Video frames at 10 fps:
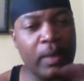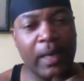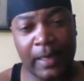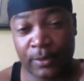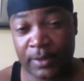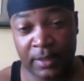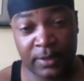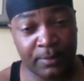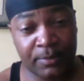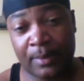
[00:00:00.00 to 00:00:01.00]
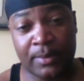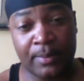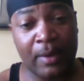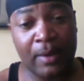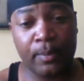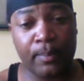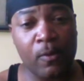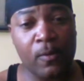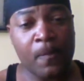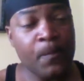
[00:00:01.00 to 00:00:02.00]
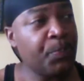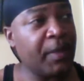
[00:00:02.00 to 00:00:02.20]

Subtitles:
Oh, and like I was saying, sometimes I'm out and about,